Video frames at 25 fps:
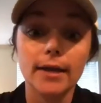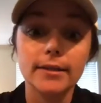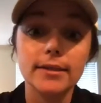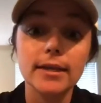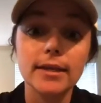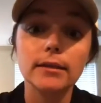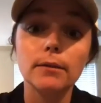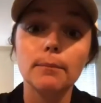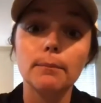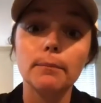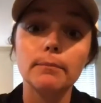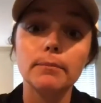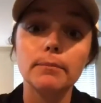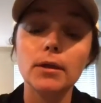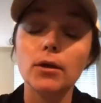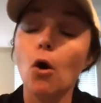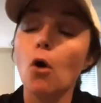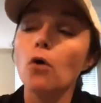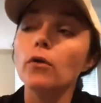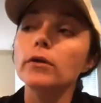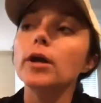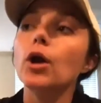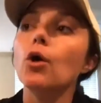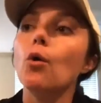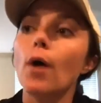think the
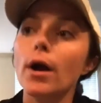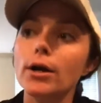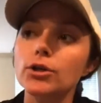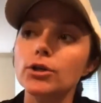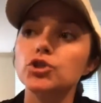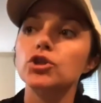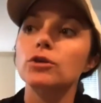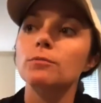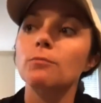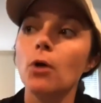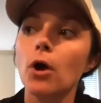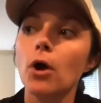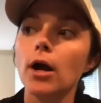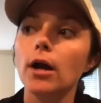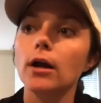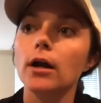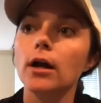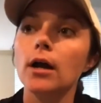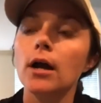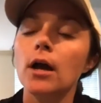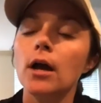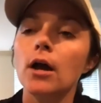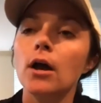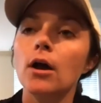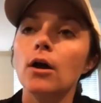only question mark
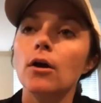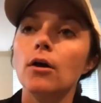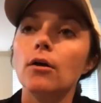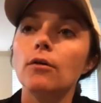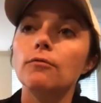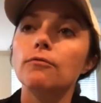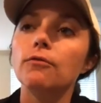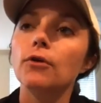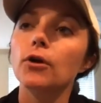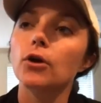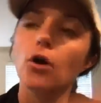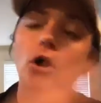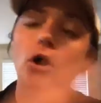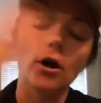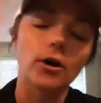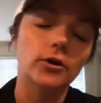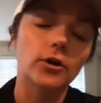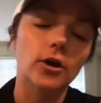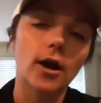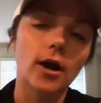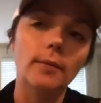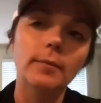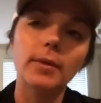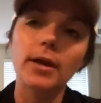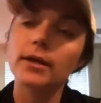for
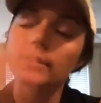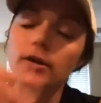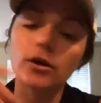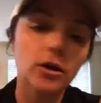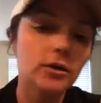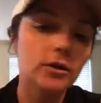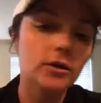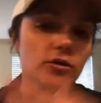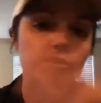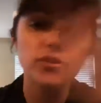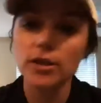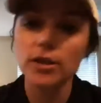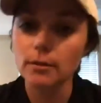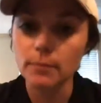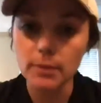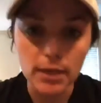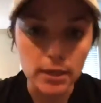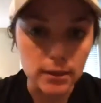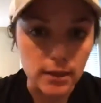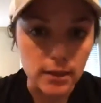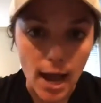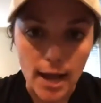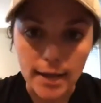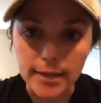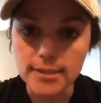Gardner, I mean, there's going to be a
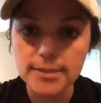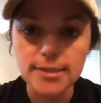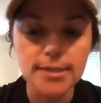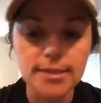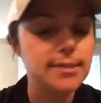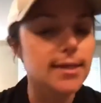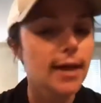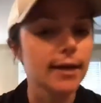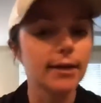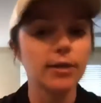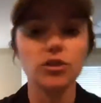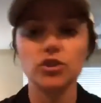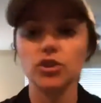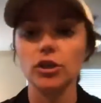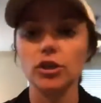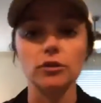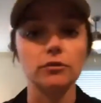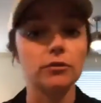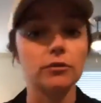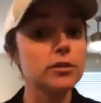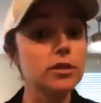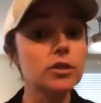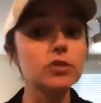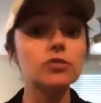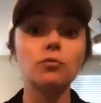lot. It's his second year.
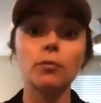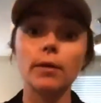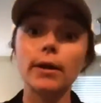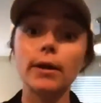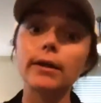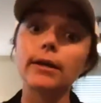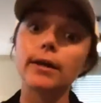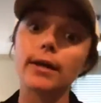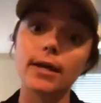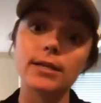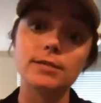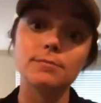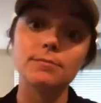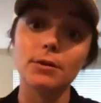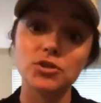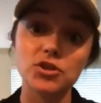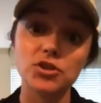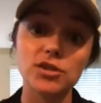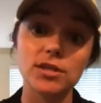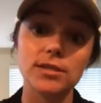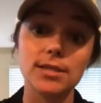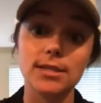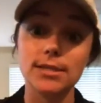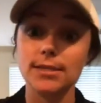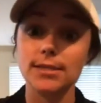This is really, as much as
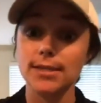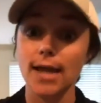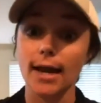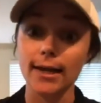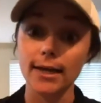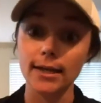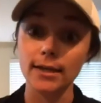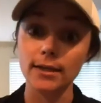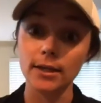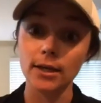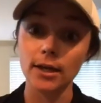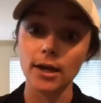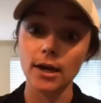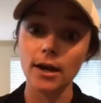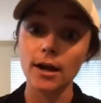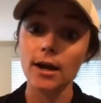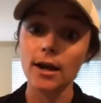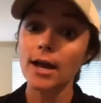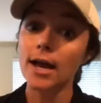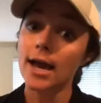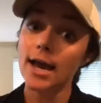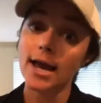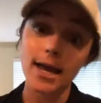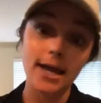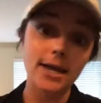it's his second year,
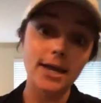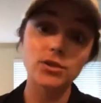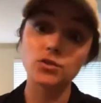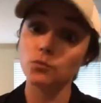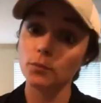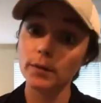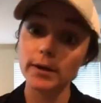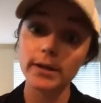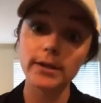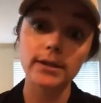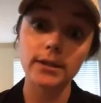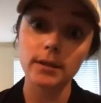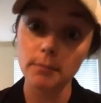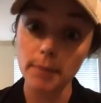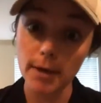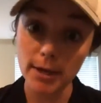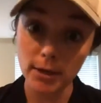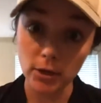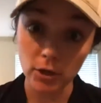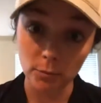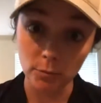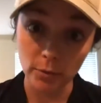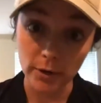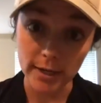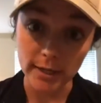it's really the make
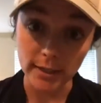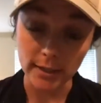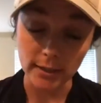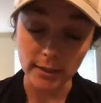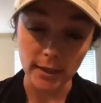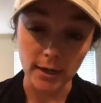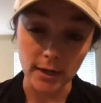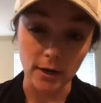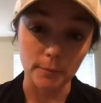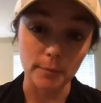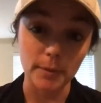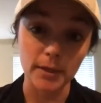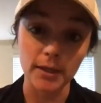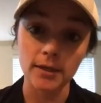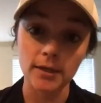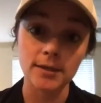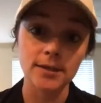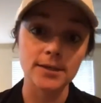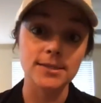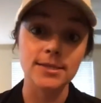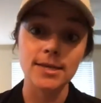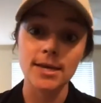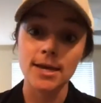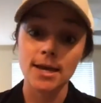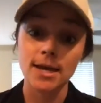or break year because